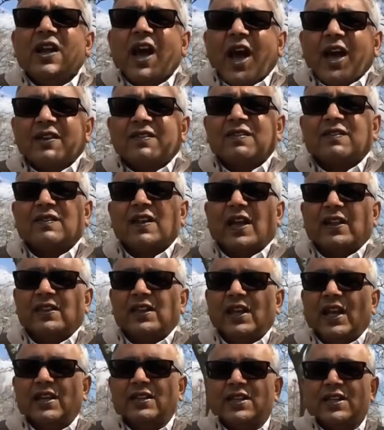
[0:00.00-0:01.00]
taxed at
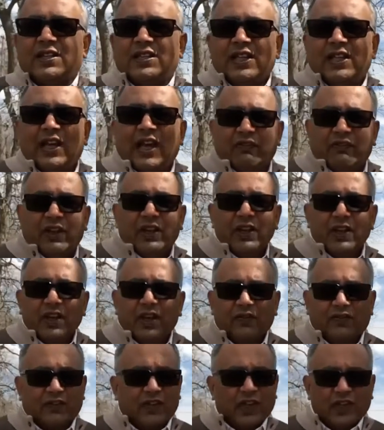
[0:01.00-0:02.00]
the entity level
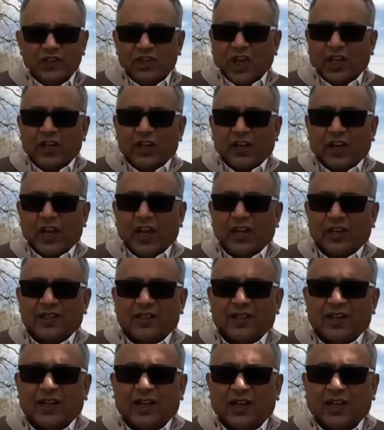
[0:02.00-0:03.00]
if they
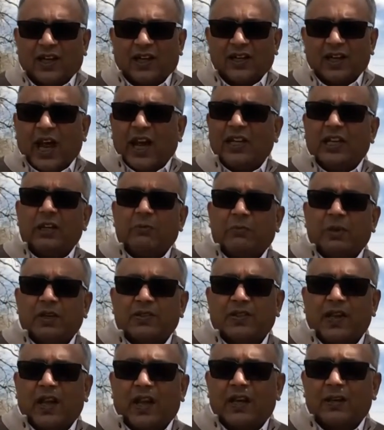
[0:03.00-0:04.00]
generate
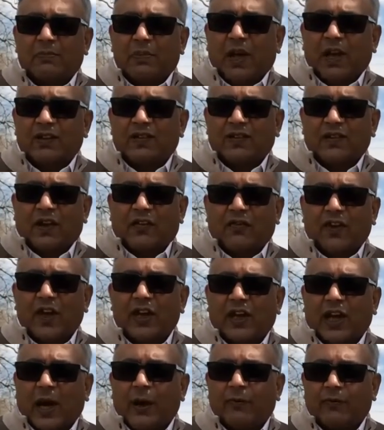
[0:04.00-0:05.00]
90% plus of
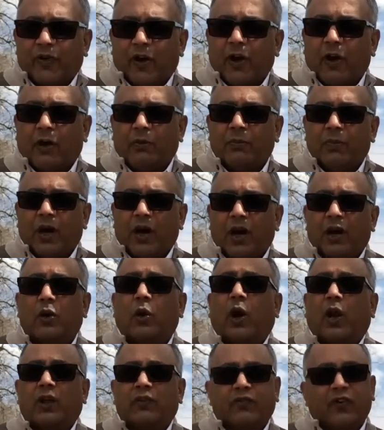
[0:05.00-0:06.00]
income from
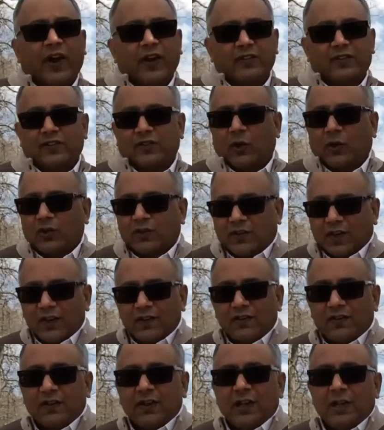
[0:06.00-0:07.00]
qualified
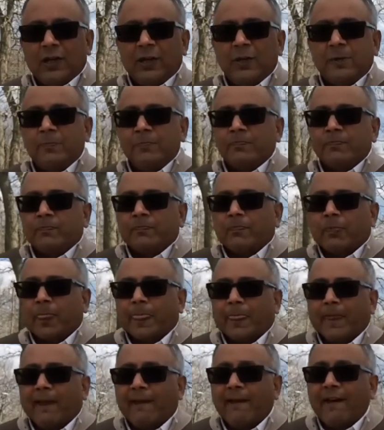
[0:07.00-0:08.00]
sources.
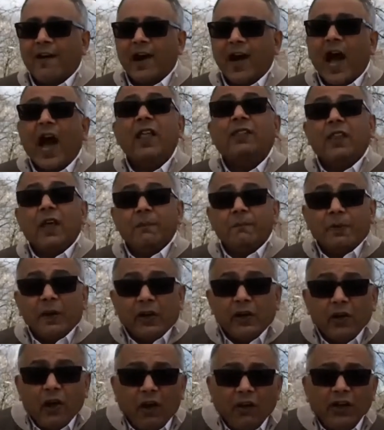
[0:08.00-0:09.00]
And their
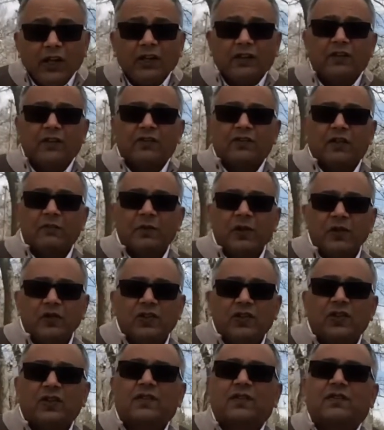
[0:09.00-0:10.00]
periodic
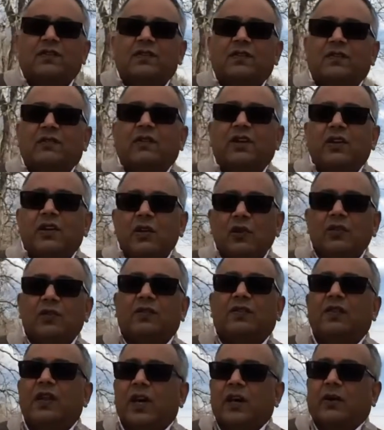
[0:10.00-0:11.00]
distributions
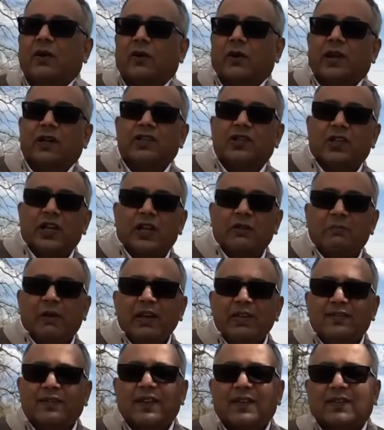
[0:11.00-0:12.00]
reduce their original
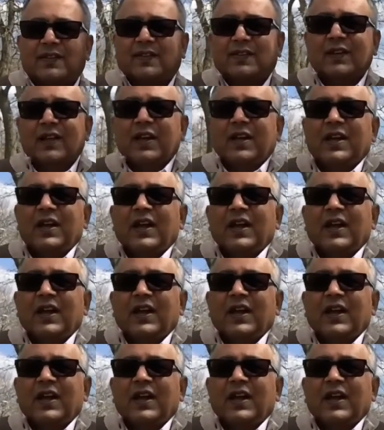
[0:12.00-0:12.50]
basis.